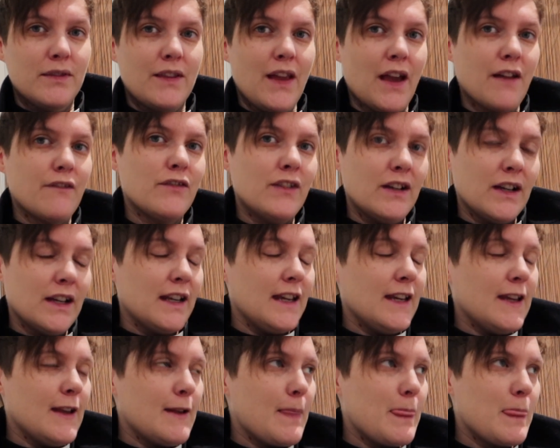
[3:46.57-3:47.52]

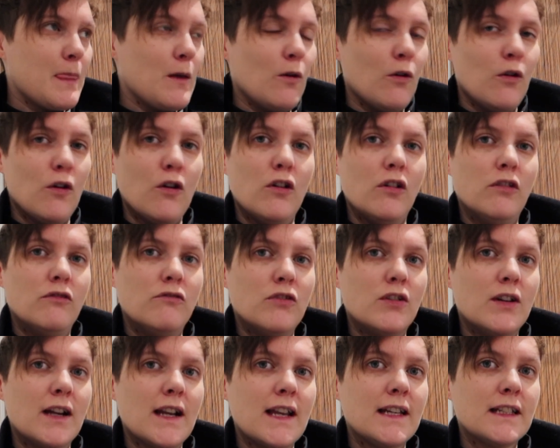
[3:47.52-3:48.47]
definitely not a
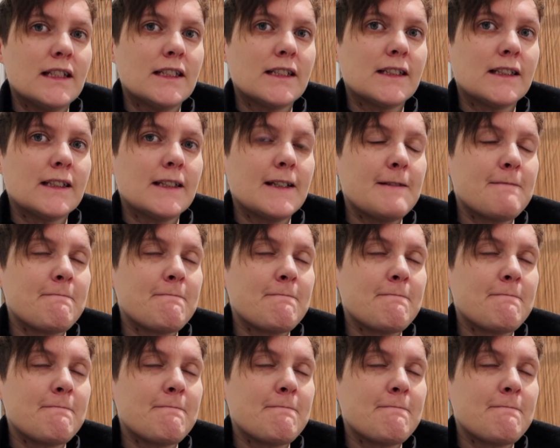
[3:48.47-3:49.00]
royalist.